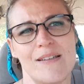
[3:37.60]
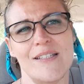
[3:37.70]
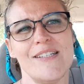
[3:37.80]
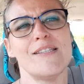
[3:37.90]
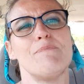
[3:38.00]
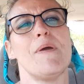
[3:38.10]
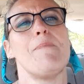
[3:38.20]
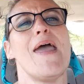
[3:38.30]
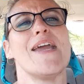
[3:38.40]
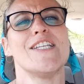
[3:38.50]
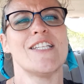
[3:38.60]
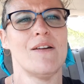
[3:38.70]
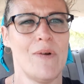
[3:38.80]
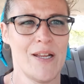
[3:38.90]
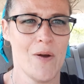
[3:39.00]
Just be
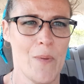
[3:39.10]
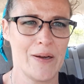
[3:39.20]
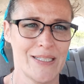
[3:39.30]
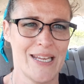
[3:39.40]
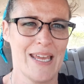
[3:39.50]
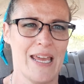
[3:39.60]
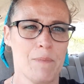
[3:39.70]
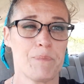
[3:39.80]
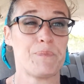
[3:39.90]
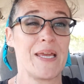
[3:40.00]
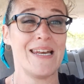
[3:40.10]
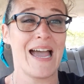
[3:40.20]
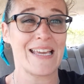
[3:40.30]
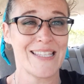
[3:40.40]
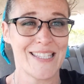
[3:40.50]
patient when you go out to eat. Be
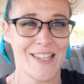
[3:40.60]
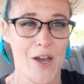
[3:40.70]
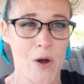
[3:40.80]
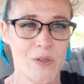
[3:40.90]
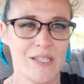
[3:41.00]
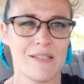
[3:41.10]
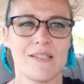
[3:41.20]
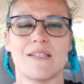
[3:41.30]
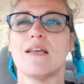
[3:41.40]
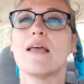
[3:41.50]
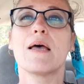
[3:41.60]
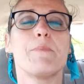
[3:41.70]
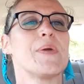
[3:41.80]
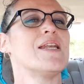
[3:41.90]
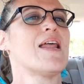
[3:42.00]
nice to the hostesses.
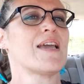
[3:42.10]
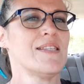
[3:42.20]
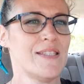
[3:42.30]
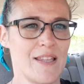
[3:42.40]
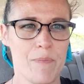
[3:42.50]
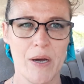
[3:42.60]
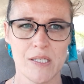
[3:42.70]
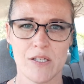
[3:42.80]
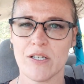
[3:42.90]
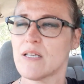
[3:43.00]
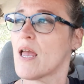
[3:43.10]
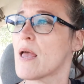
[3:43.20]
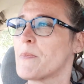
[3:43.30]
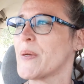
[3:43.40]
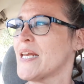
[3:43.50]
Be nice to the bussers.
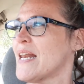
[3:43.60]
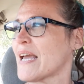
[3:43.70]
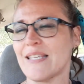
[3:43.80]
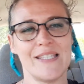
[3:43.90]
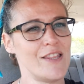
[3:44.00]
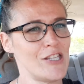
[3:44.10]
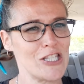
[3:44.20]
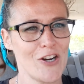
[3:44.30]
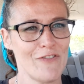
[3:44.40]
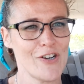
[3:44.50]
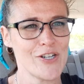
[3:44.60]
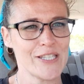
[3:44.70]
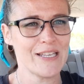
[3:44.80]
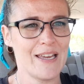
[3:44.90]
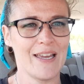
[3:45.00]
Be nice to the servers.
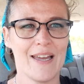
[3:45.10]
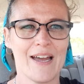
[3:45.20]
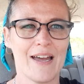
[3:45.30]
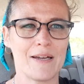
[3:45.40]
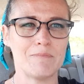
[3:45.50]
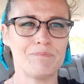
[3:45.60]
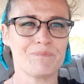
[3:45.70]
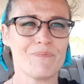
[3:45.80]
Um,